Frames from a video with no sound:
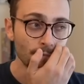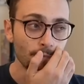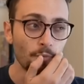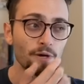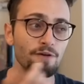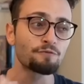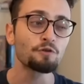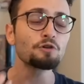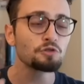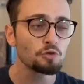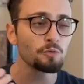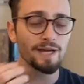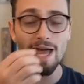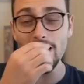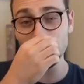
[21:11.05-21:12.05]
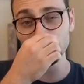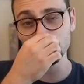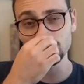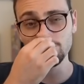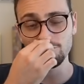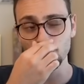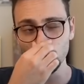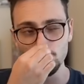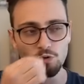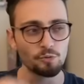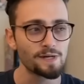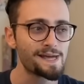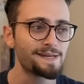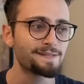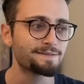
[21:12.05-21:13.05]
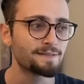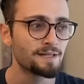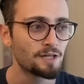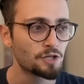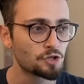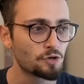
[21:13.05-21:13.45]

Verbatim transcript: But we have rook to e eight, rook to e eight,